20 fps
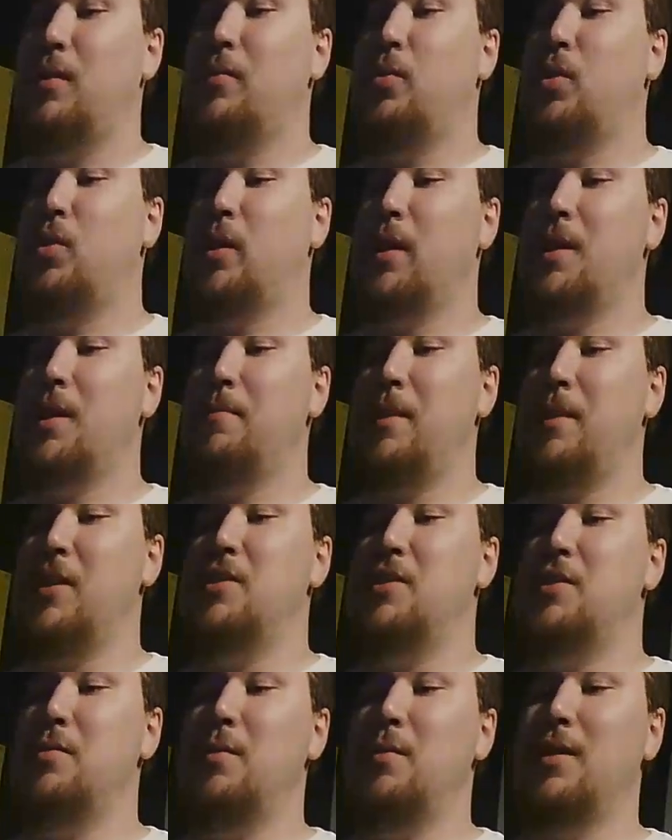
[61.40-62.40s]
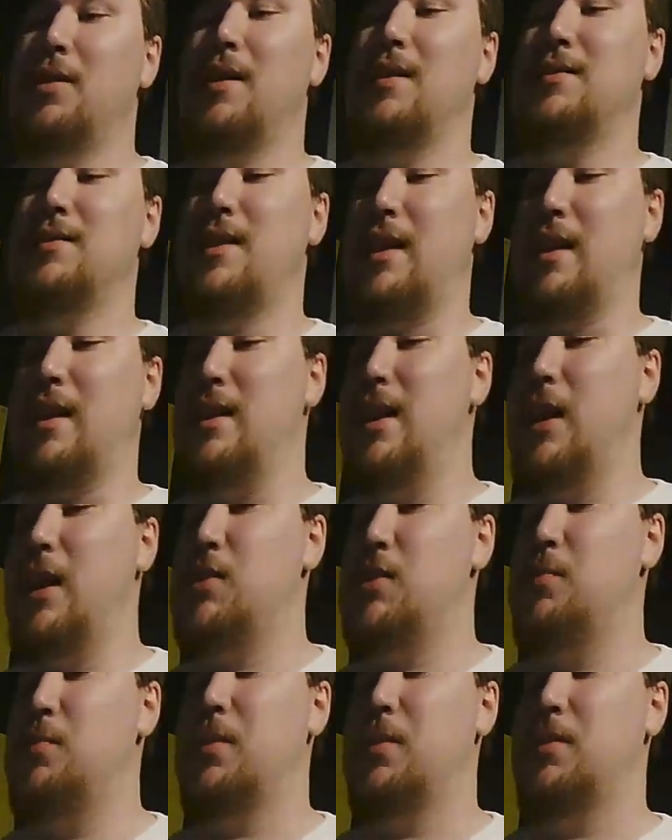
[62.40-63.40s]
of learning by doing things in
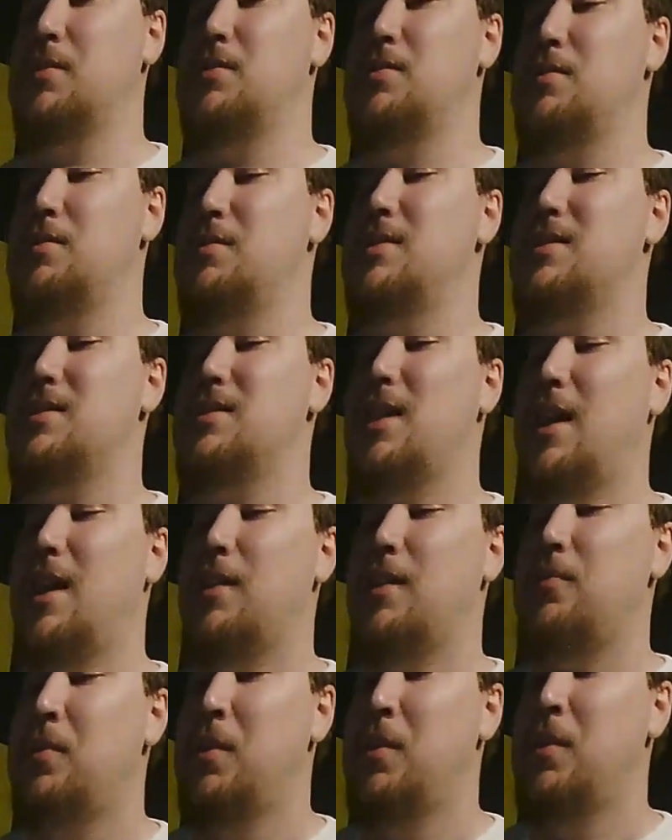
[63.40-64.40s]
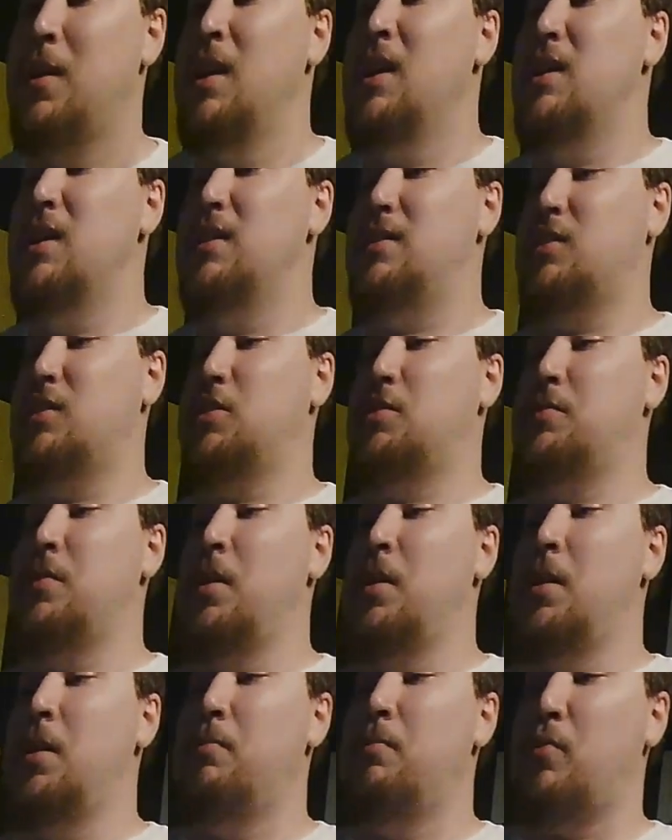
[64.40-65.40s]
connection with the student's life, such as
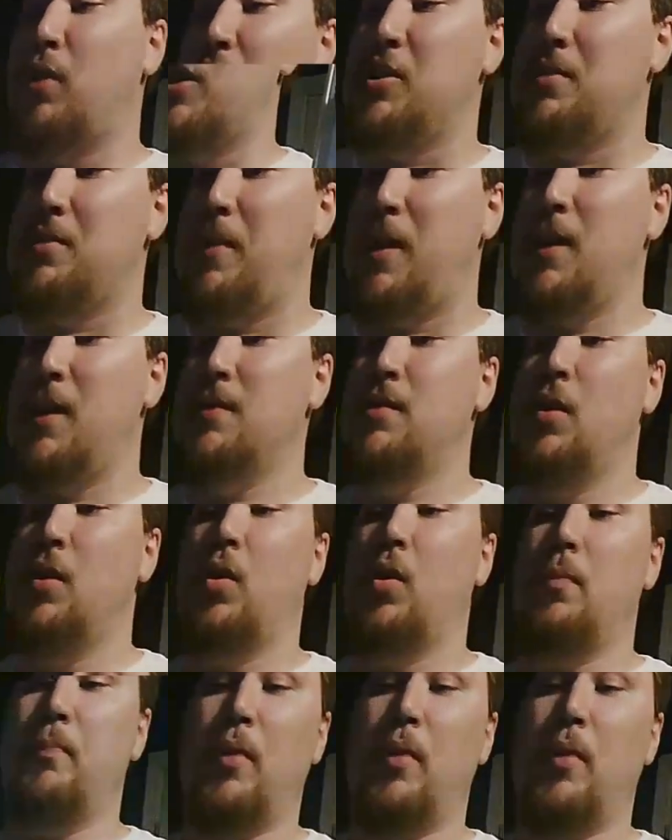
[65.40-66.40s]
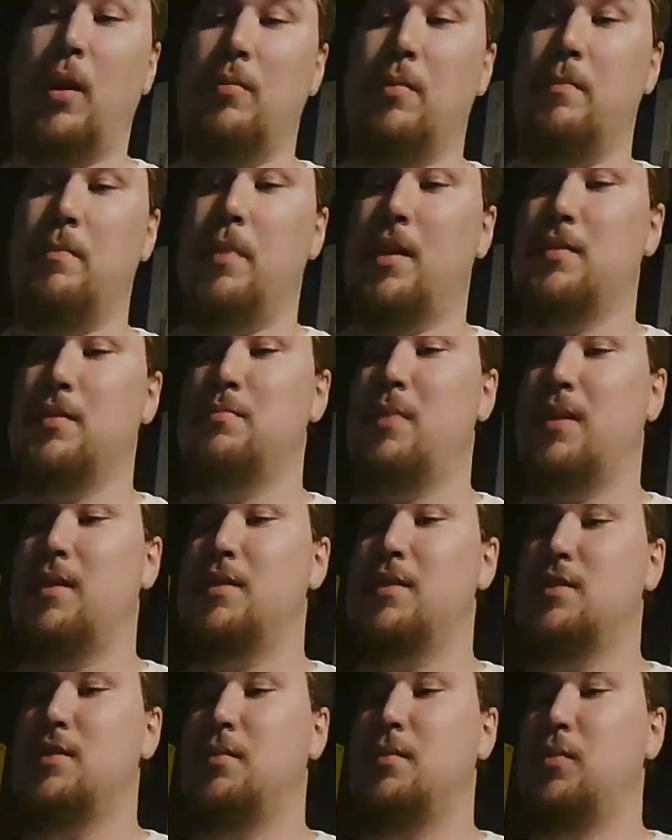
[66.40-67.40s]
project-based or problem-based
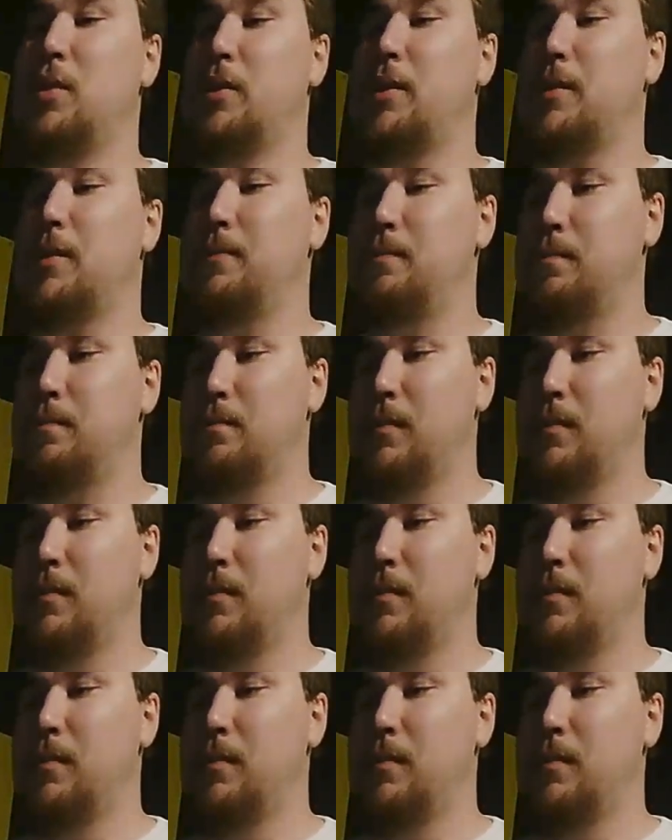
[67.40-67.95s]
methods of learning.